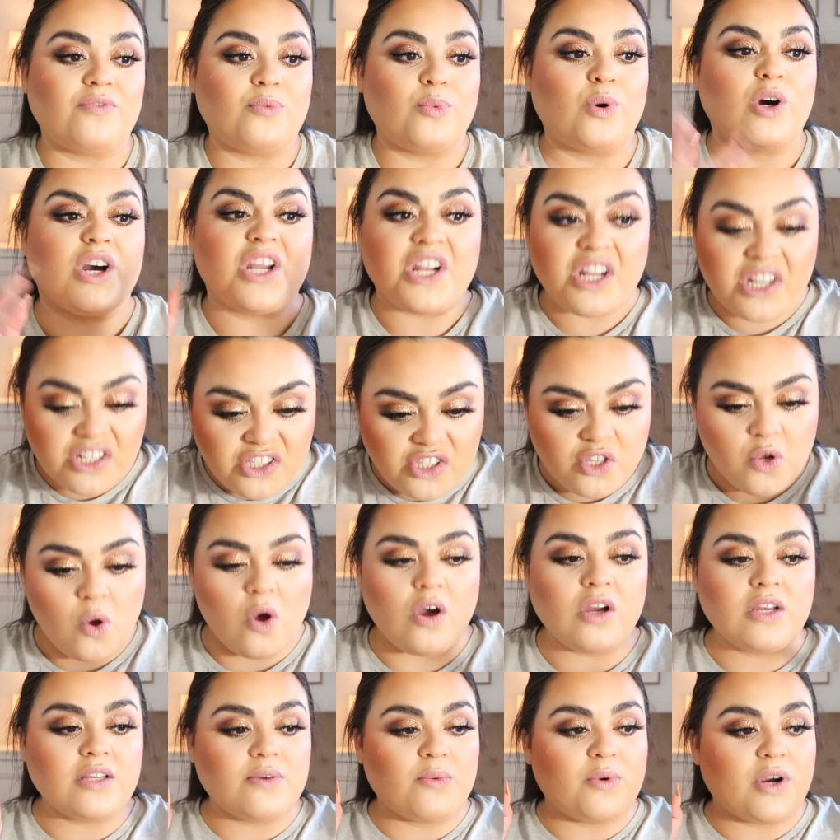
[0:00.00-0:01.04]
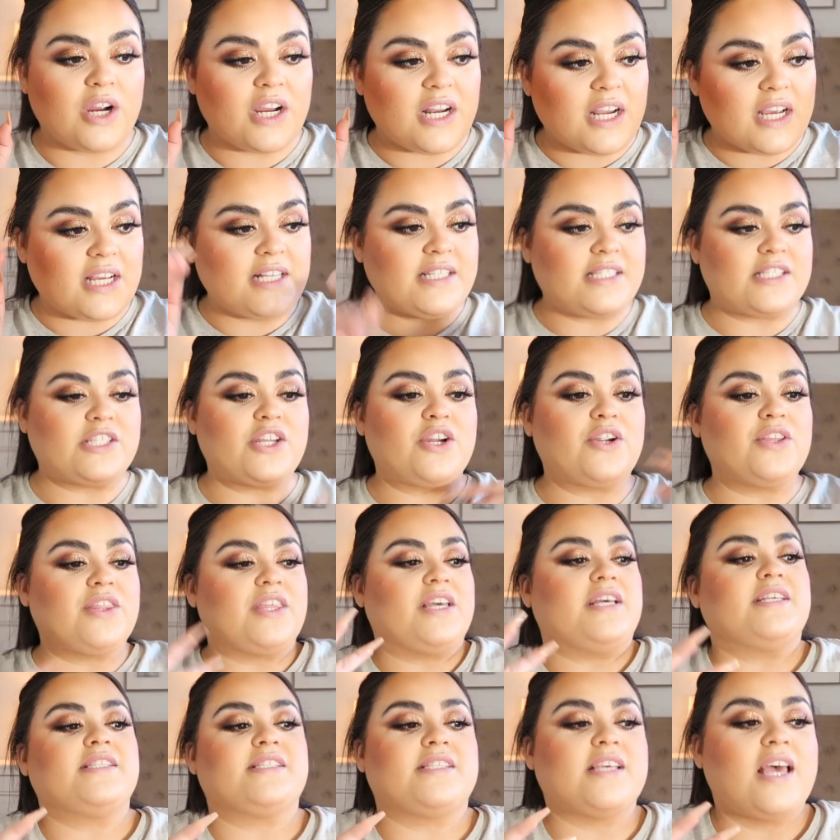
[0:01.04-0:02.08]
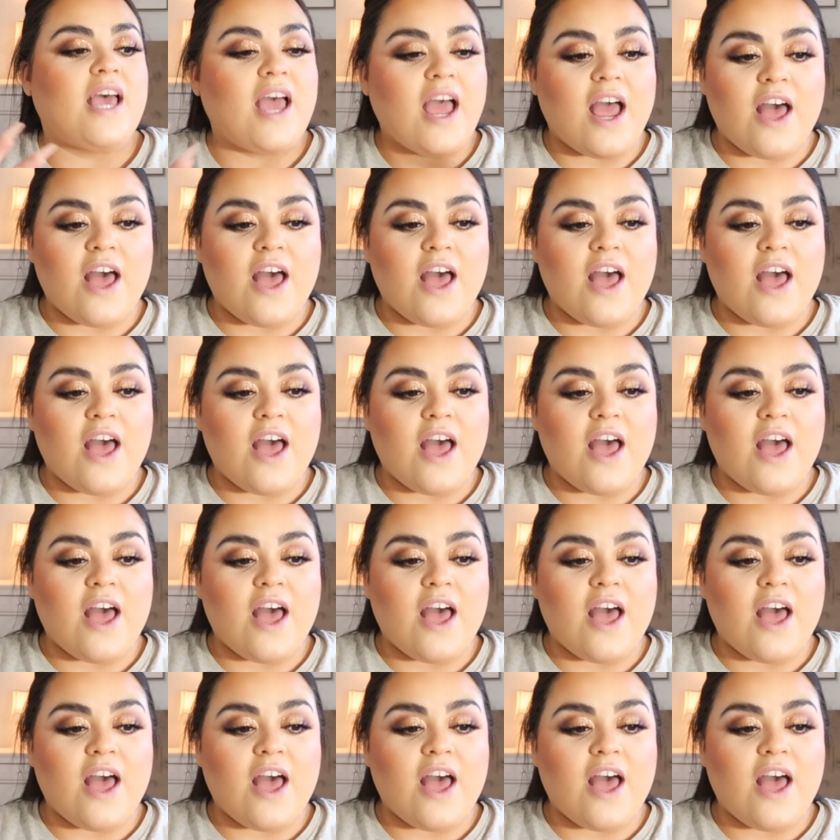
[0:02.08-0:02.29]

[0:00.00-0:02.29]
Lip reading: We're gonna consider this